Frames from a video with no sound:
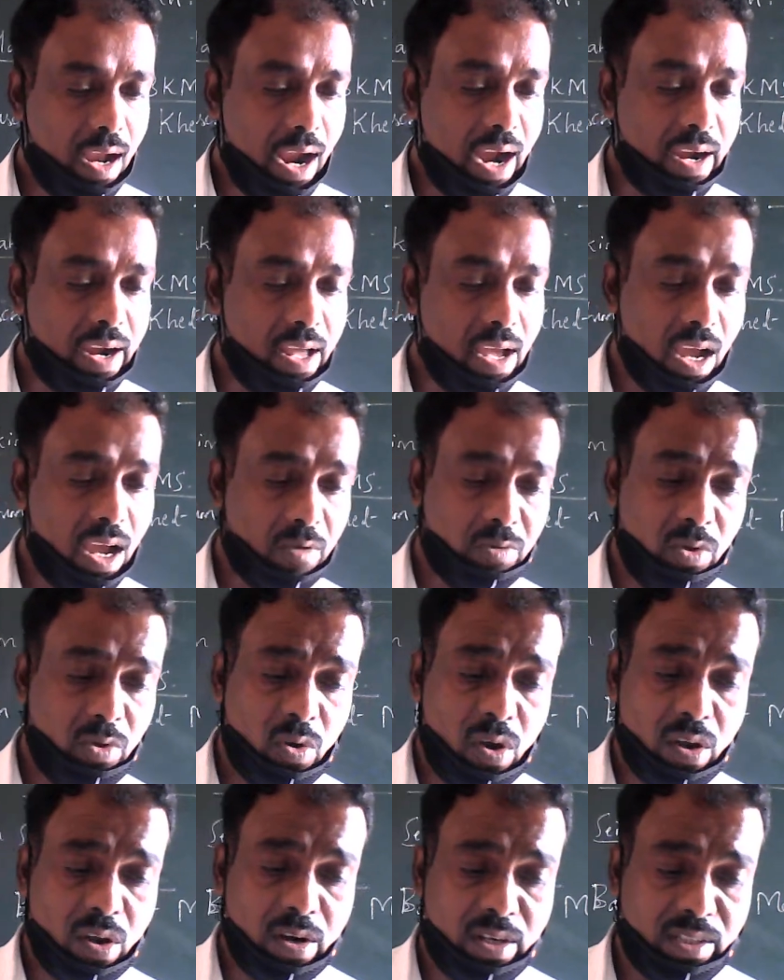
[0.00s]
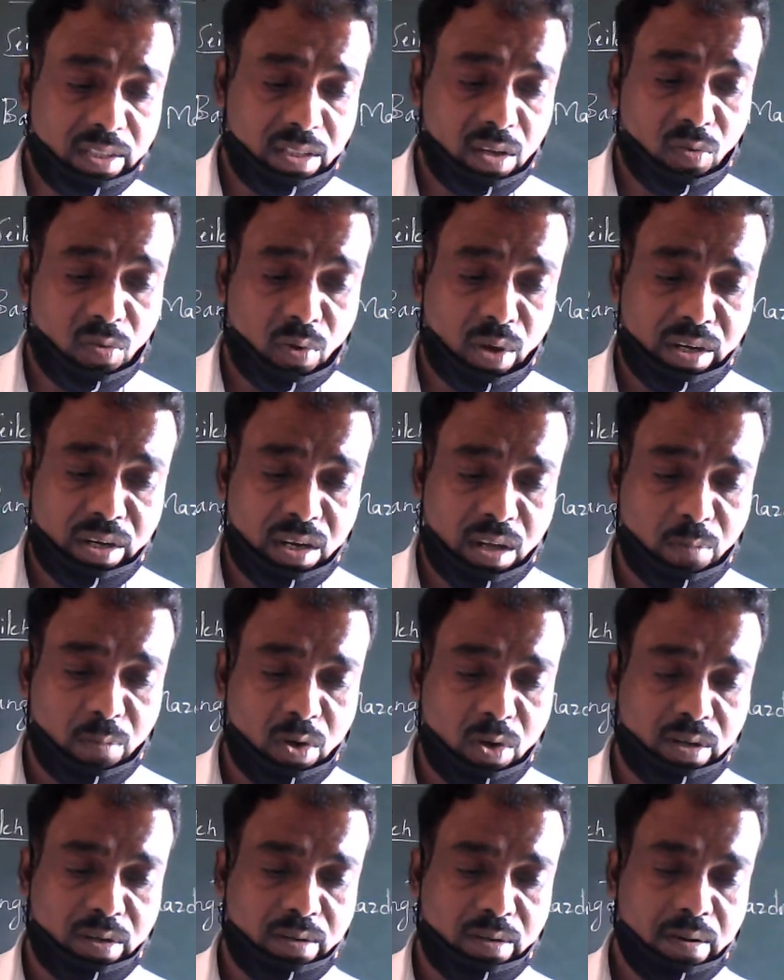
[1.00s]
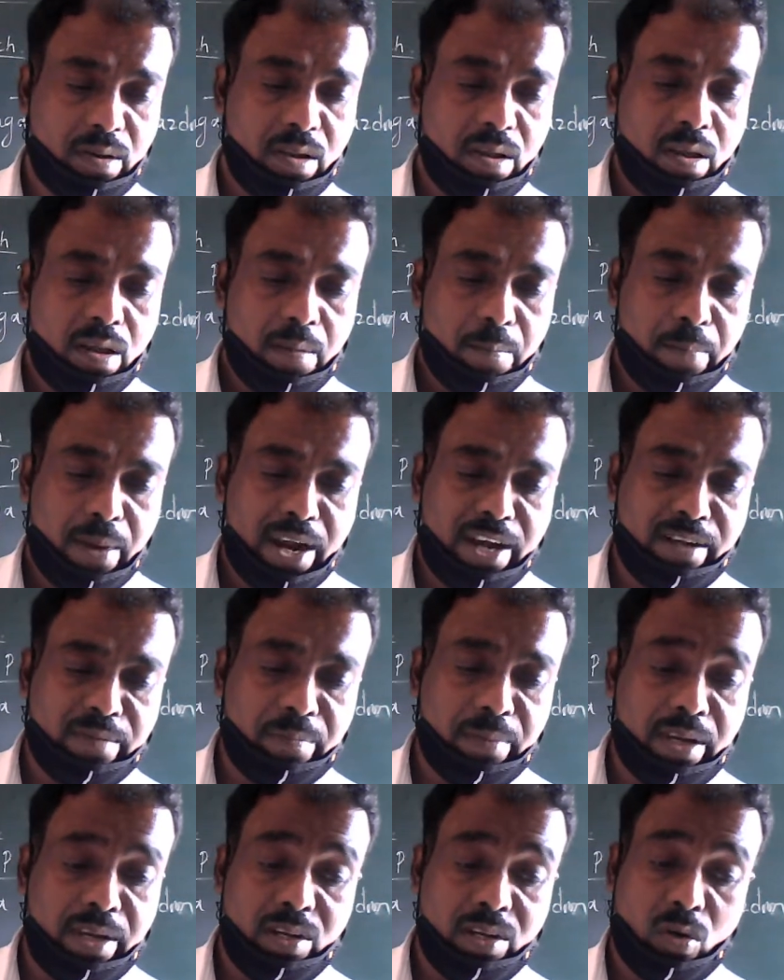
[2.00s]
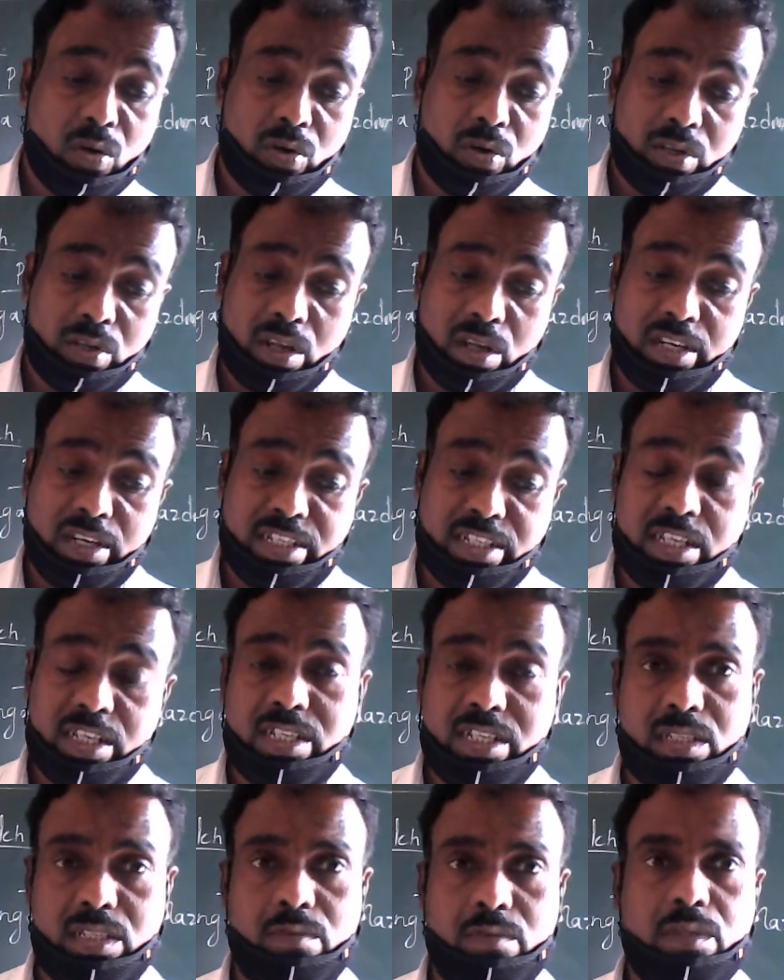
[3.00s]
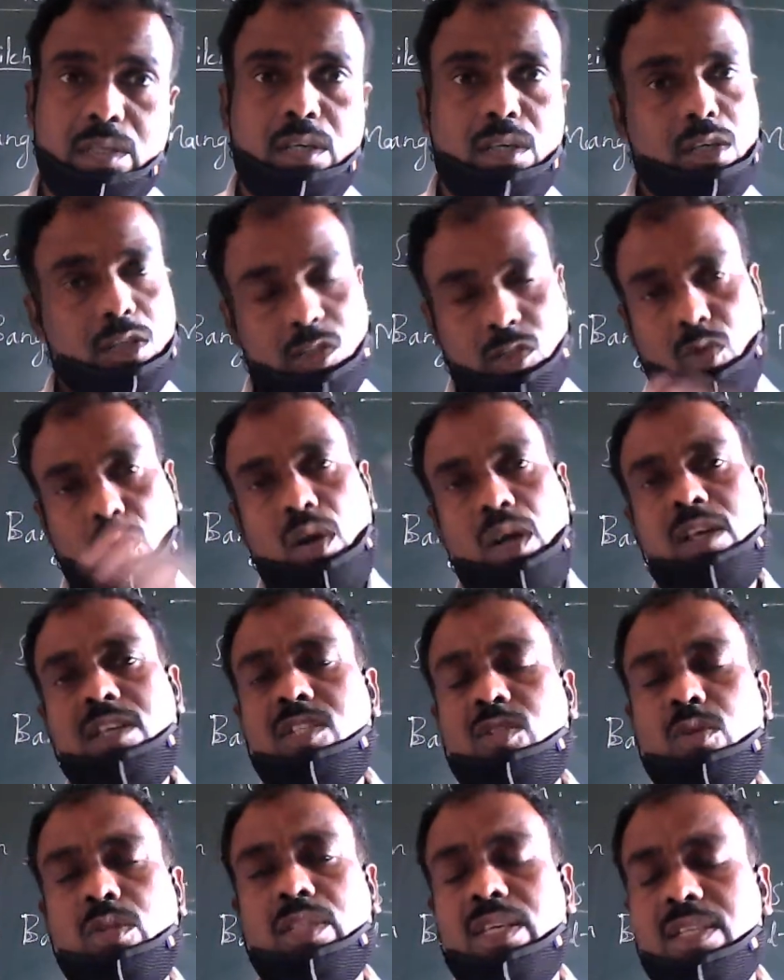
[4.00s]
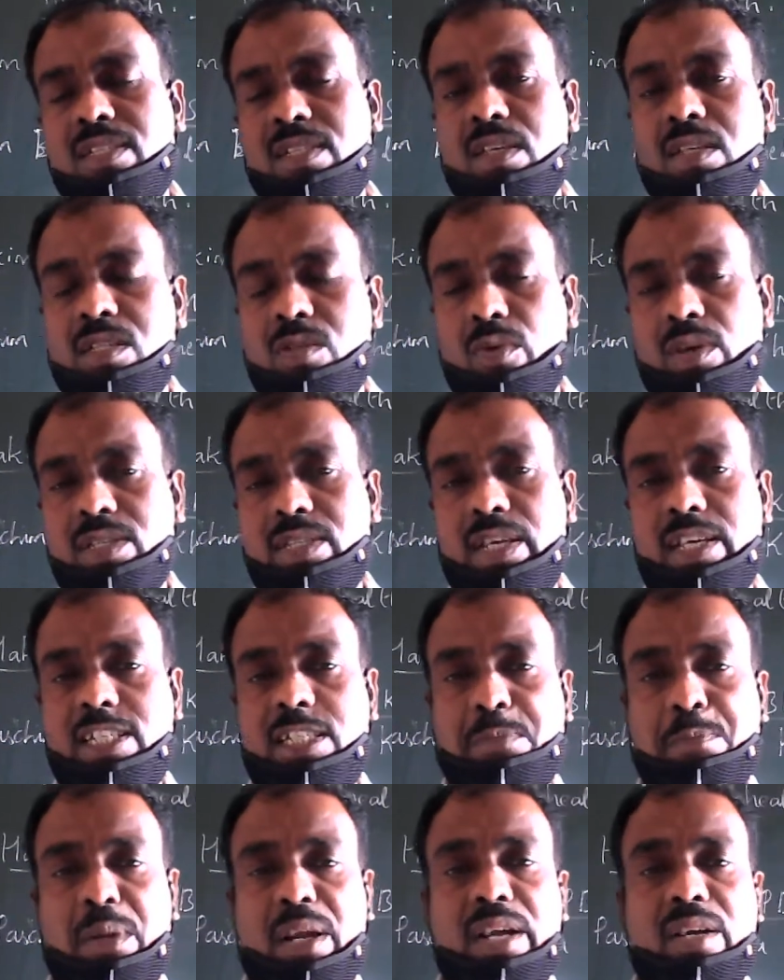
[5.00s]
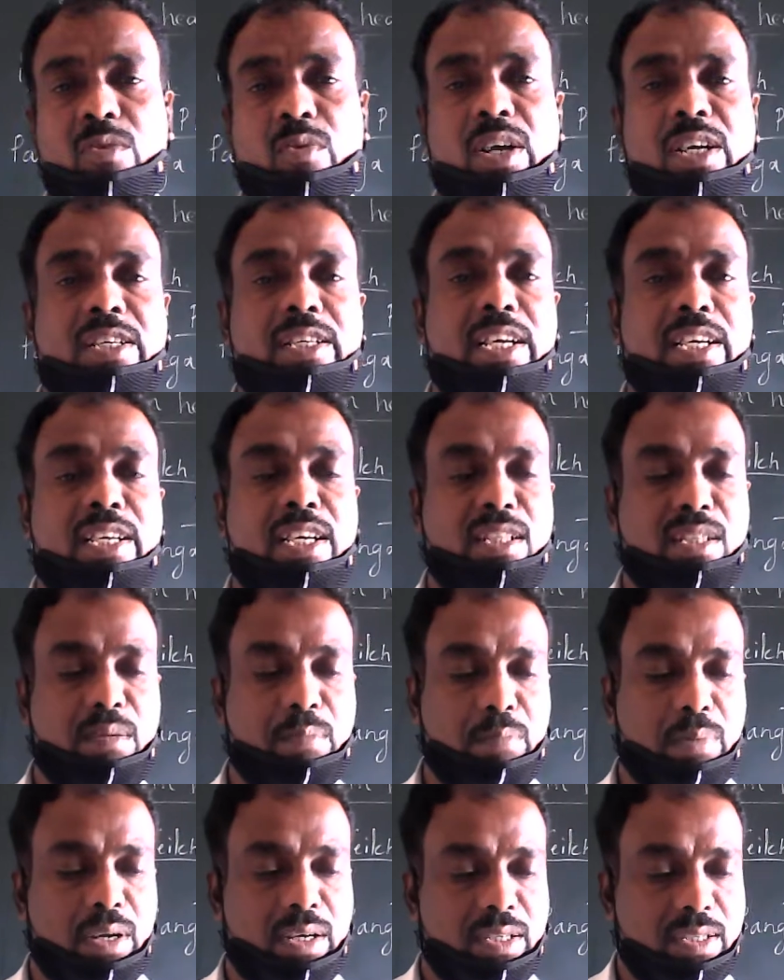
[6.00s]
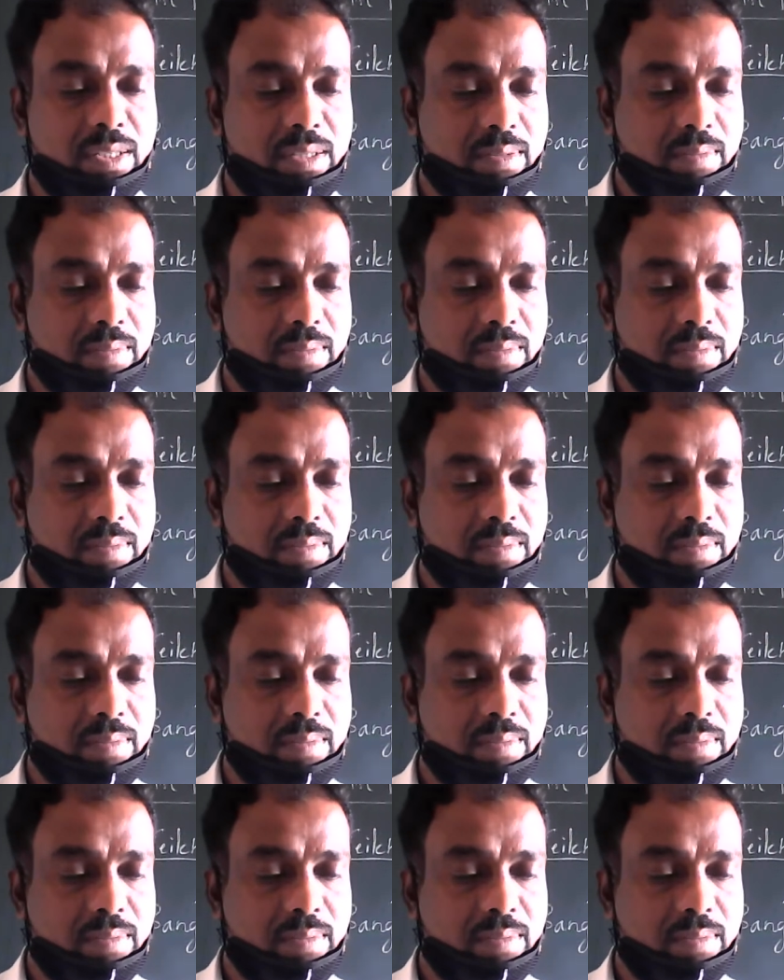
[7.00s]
And have you heard the one about Batman on reality TV? So and so things she was explained while taking the blood.